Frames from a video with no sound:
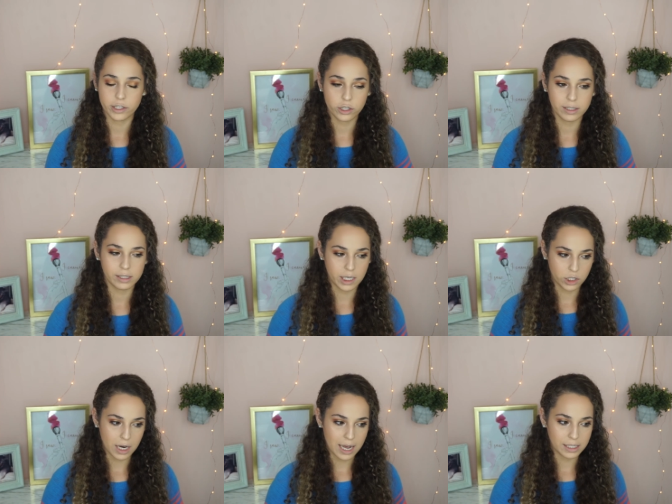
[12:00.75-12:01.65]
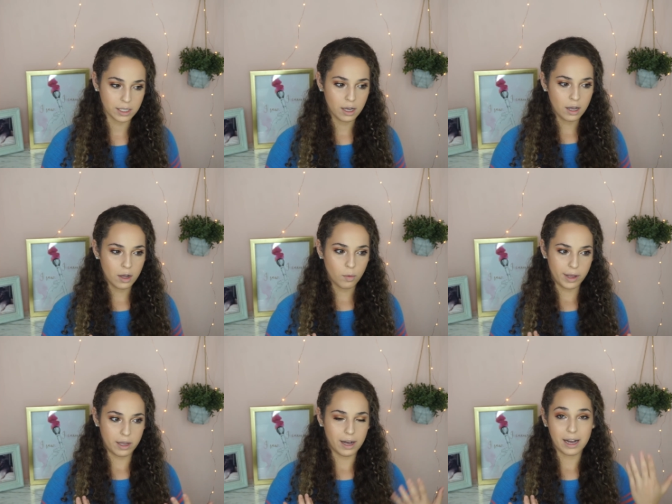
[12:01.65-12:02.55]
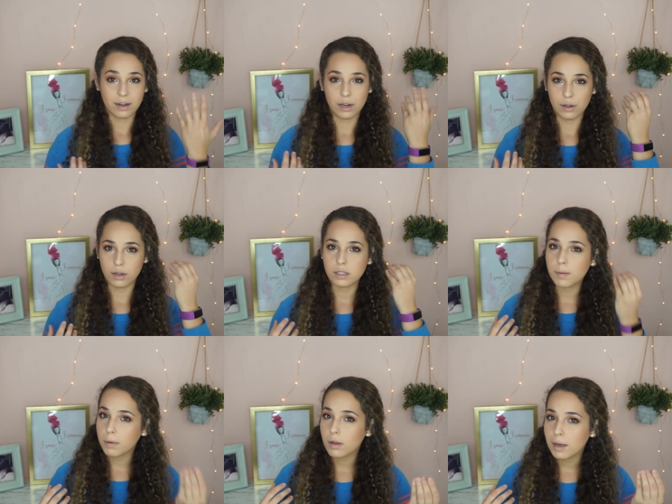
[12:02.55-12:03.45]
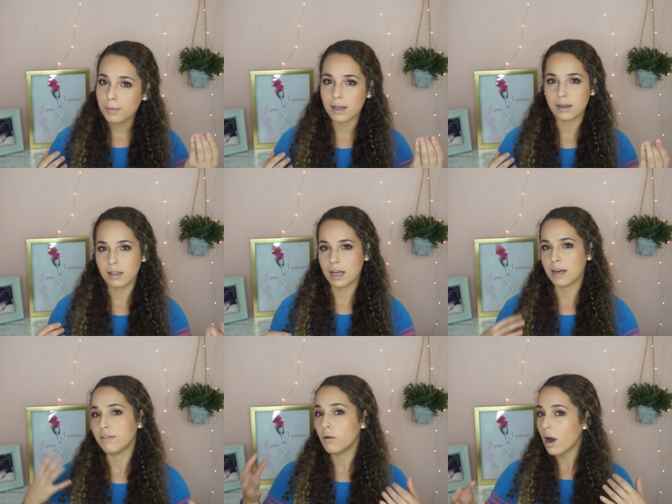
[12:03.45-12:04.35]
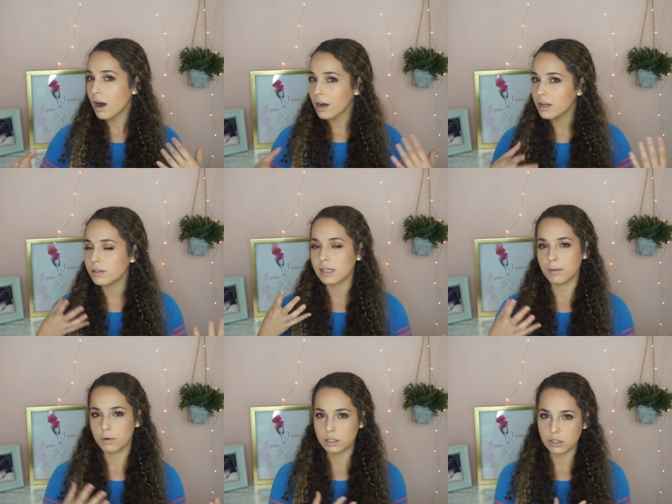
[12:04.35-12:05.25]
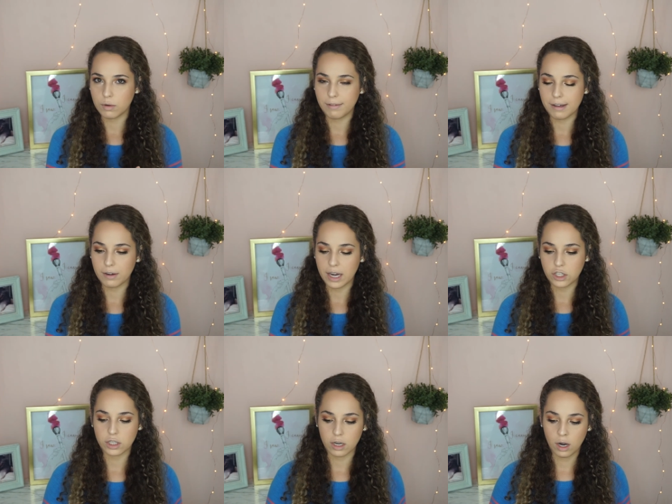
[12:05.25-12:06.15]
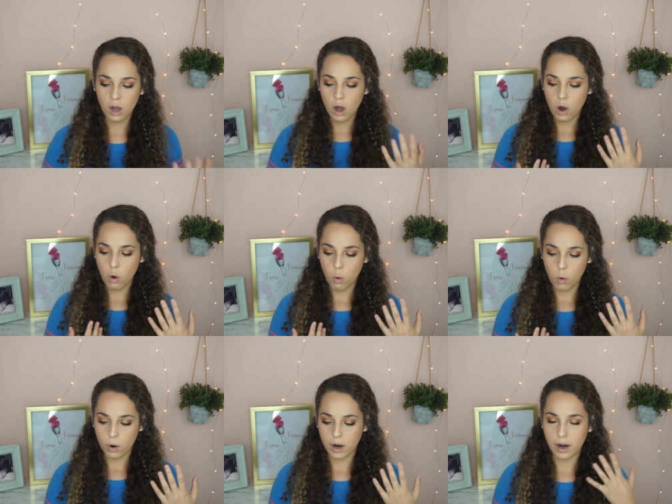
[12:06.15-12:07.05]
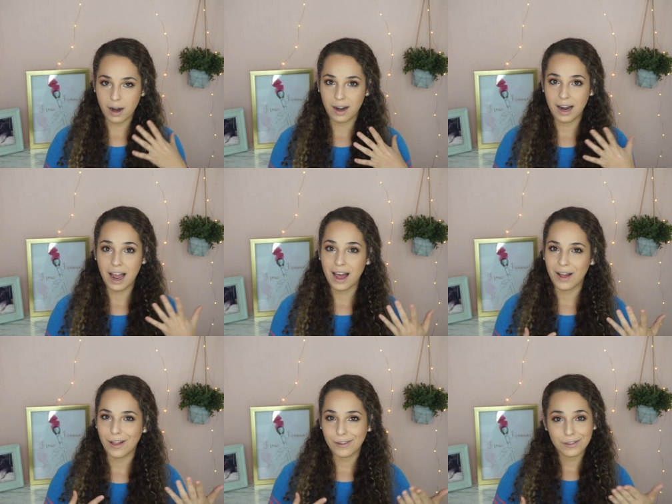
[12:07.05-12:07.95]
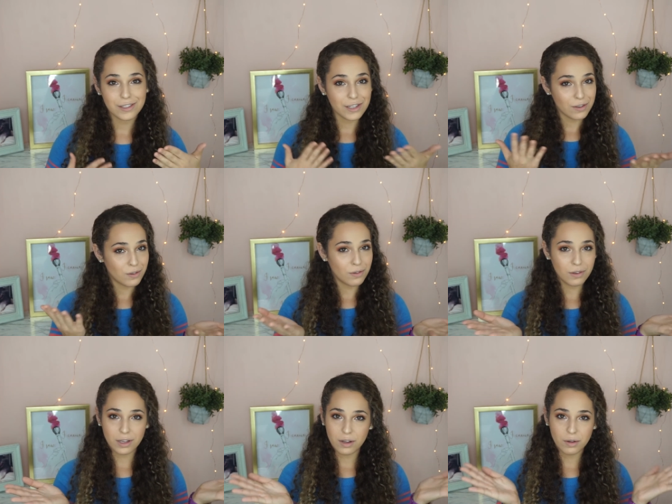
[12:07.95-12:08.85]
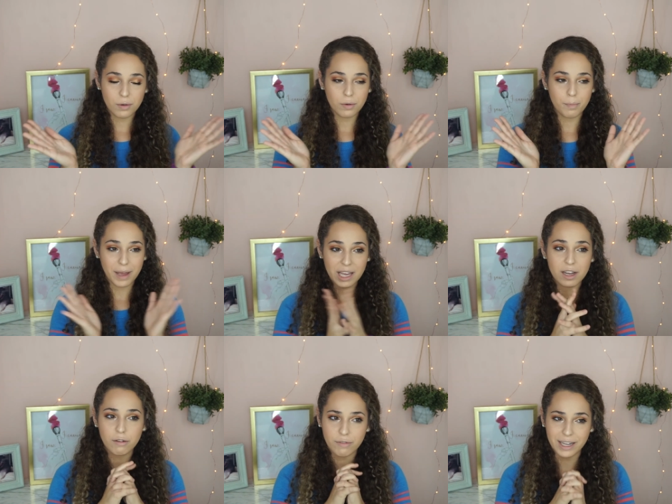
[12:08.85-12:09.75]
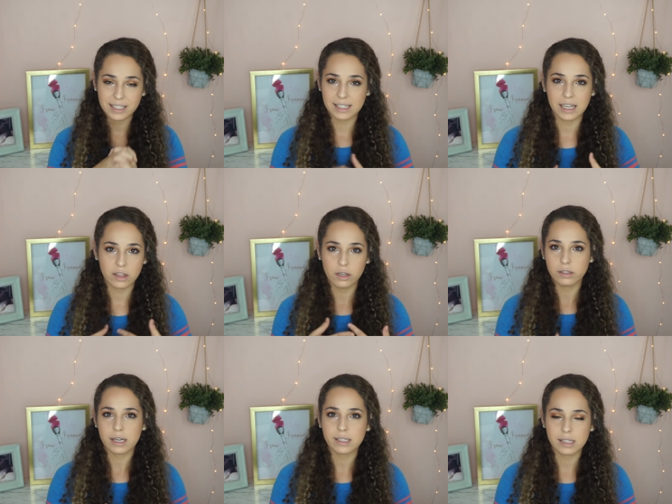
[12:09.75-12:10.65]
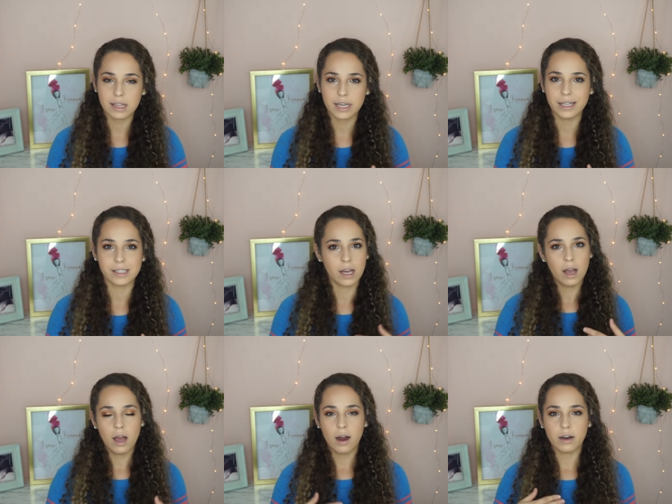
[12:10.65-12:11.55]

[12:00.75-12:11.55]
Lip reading: questions, such as, well, how do you use a beauty blender then if you are using a more dewy foundation? Or how do you bake your face? Like, those kinds of things